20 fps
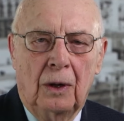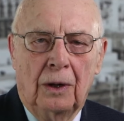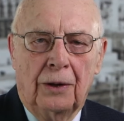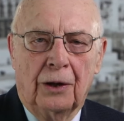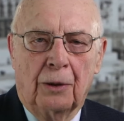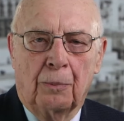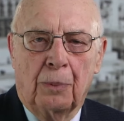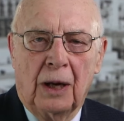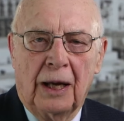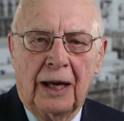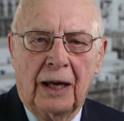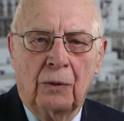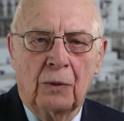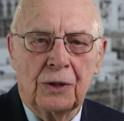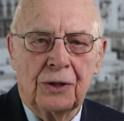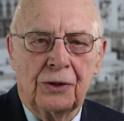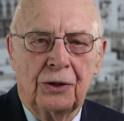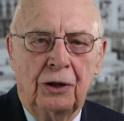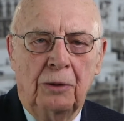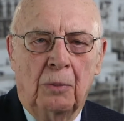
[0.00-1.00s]
Their plan
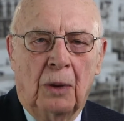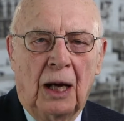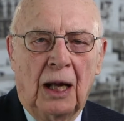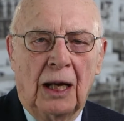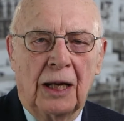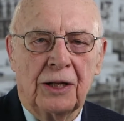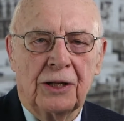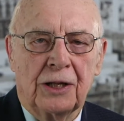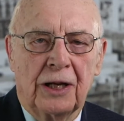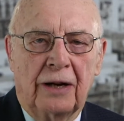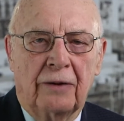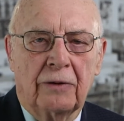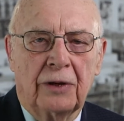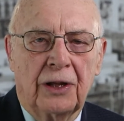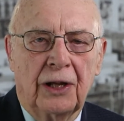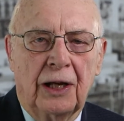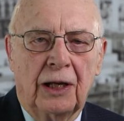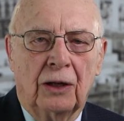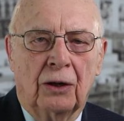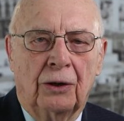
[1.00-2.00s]
was to demolish
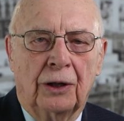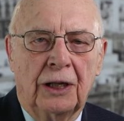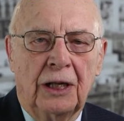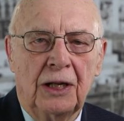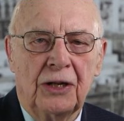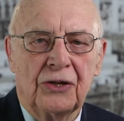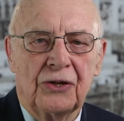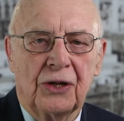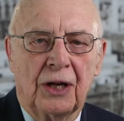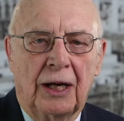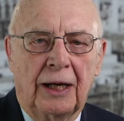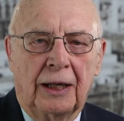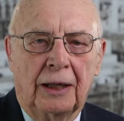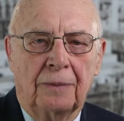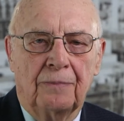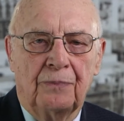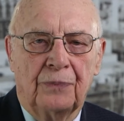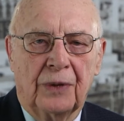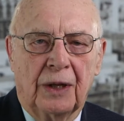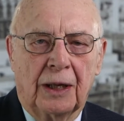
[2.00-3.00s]
everything on each
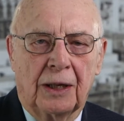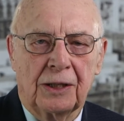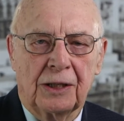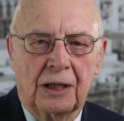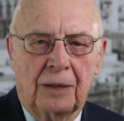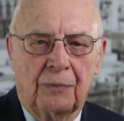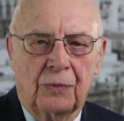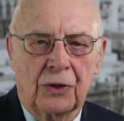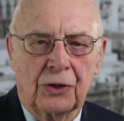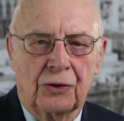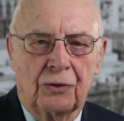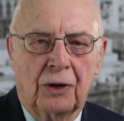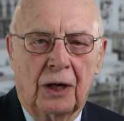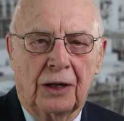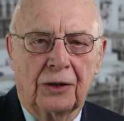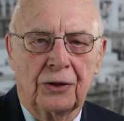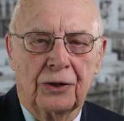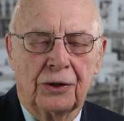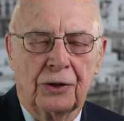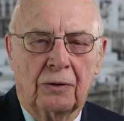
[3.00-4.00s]
site except the
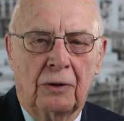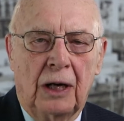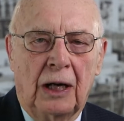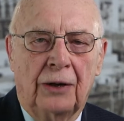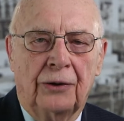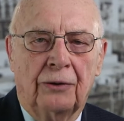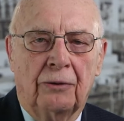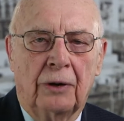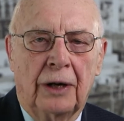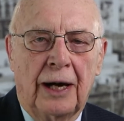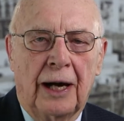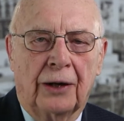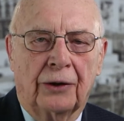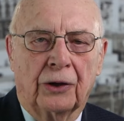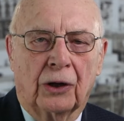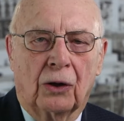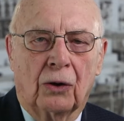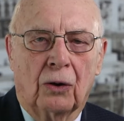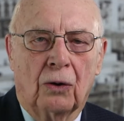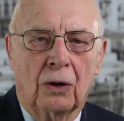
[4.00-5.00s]
structures around the
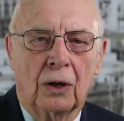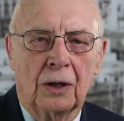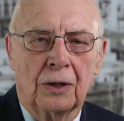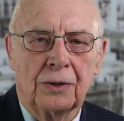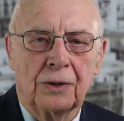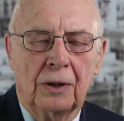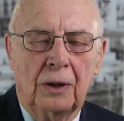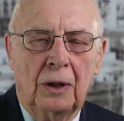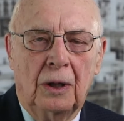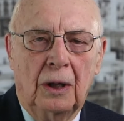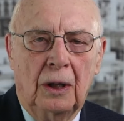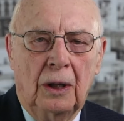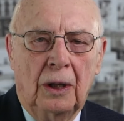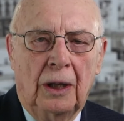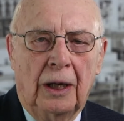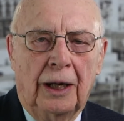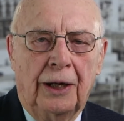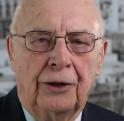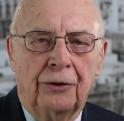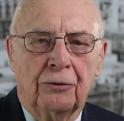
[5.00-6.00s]
reactor cores,
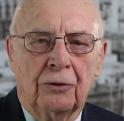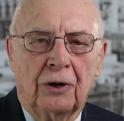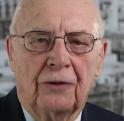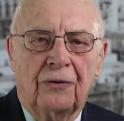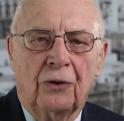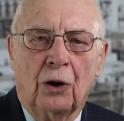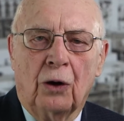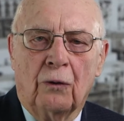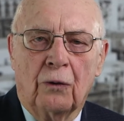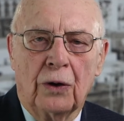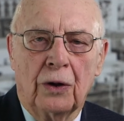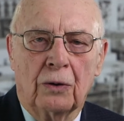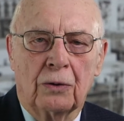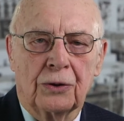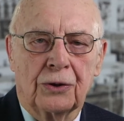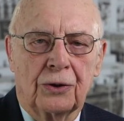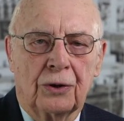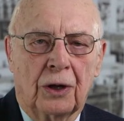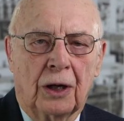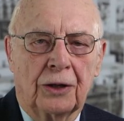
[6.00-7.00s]
and to roof over
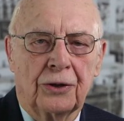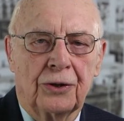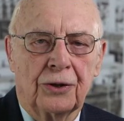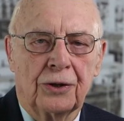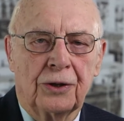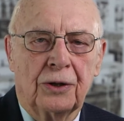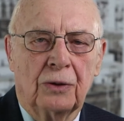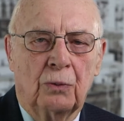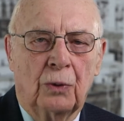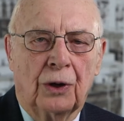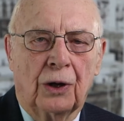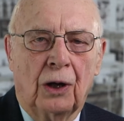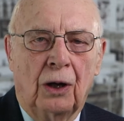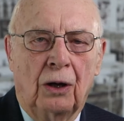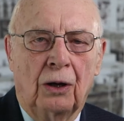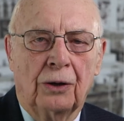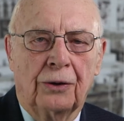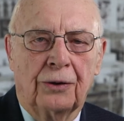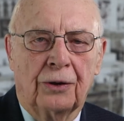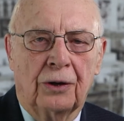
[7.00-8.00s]
those structures with
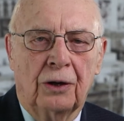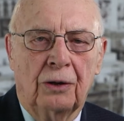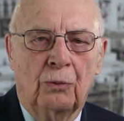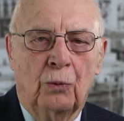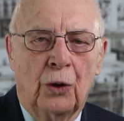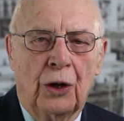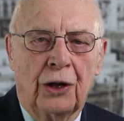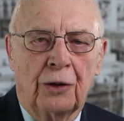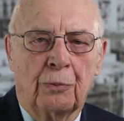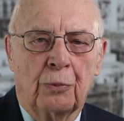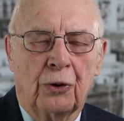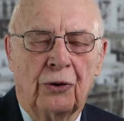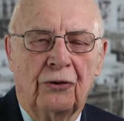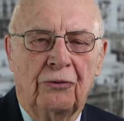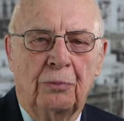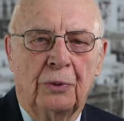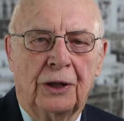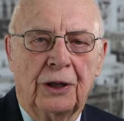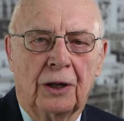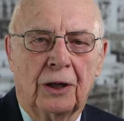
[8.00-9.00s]
long-term
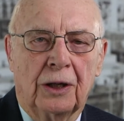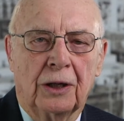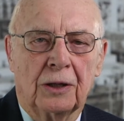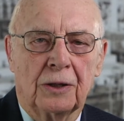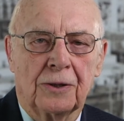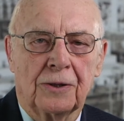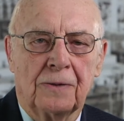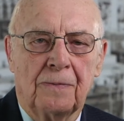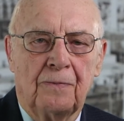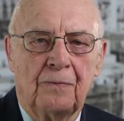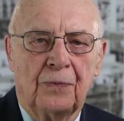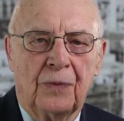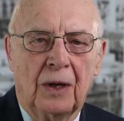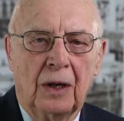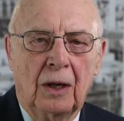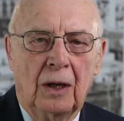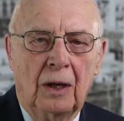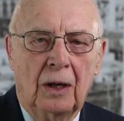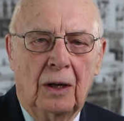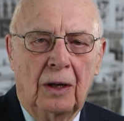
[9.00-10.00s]
weatherproof materials.
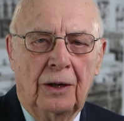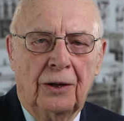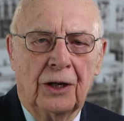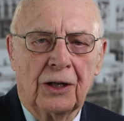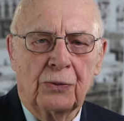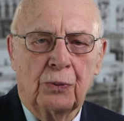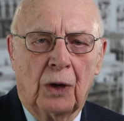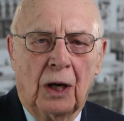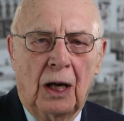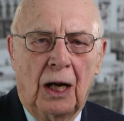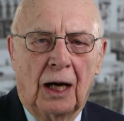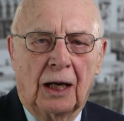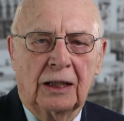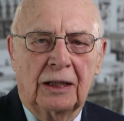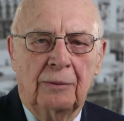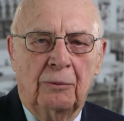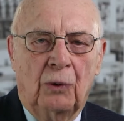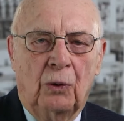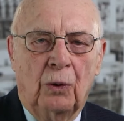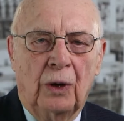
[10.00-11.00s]
This would lock
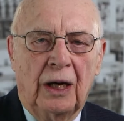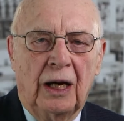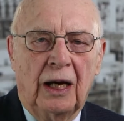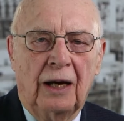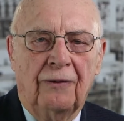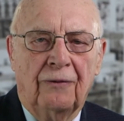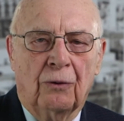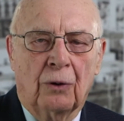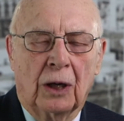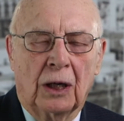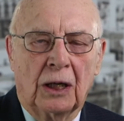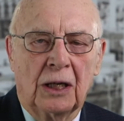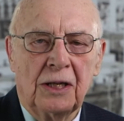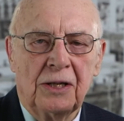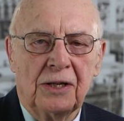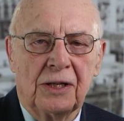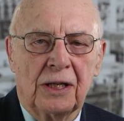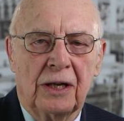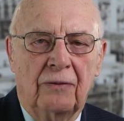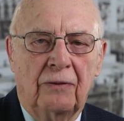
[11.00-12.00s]
them away for at
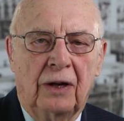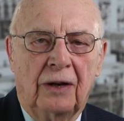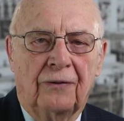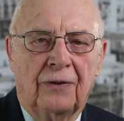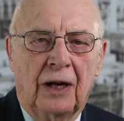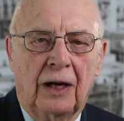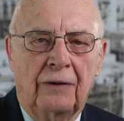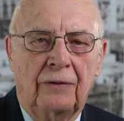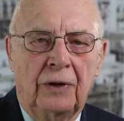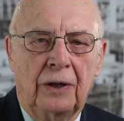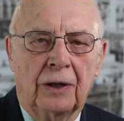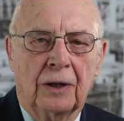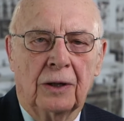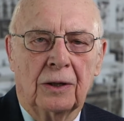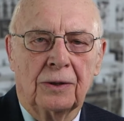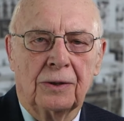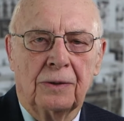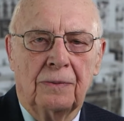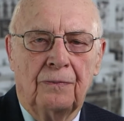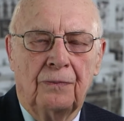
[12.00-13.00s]
least 75
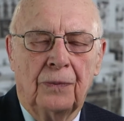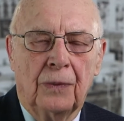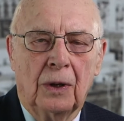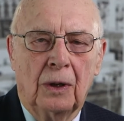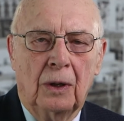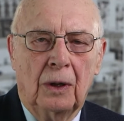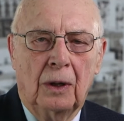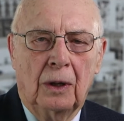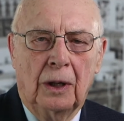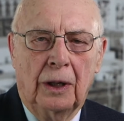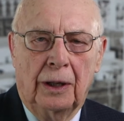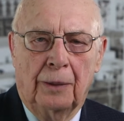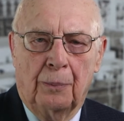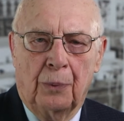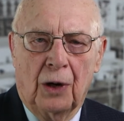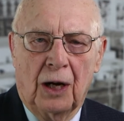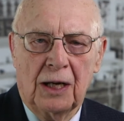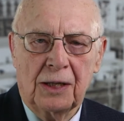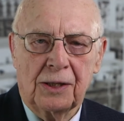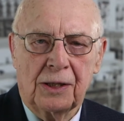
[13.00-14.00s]
years in the
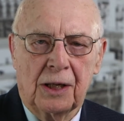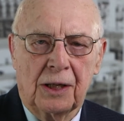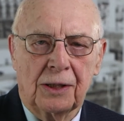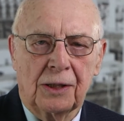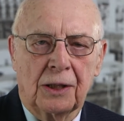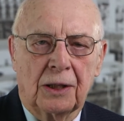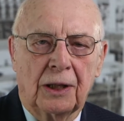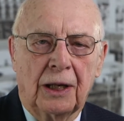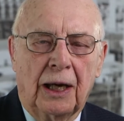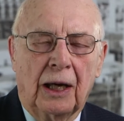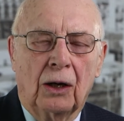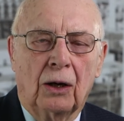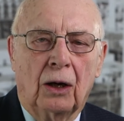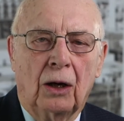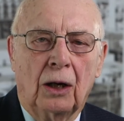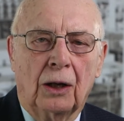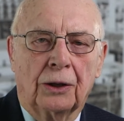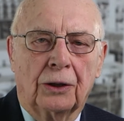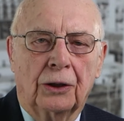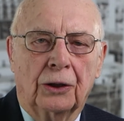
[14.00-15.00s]
process that they
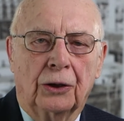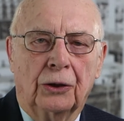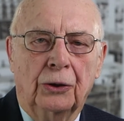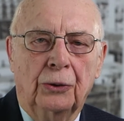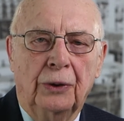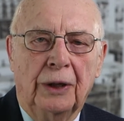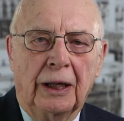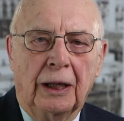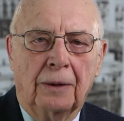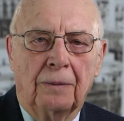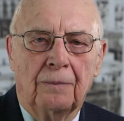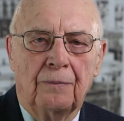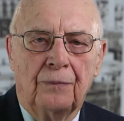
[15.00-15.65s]
called cocooning.